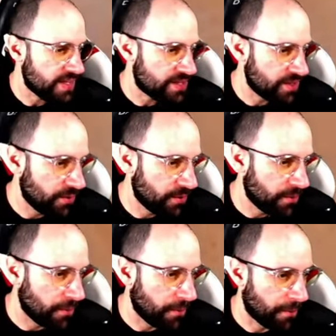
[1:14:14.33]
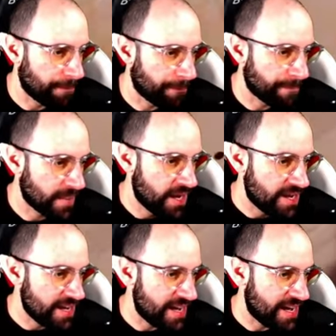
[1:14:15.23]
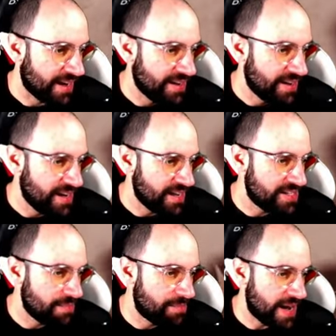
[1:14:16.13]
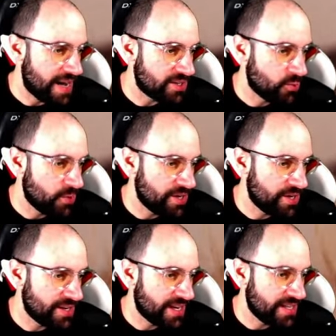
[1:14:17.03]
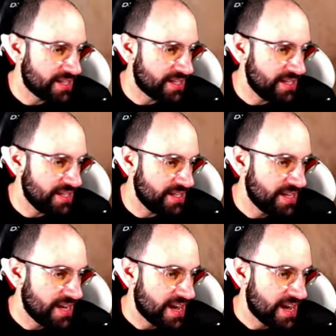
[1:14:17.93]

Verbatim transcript: So, yeah, it's the pass winner, get the key,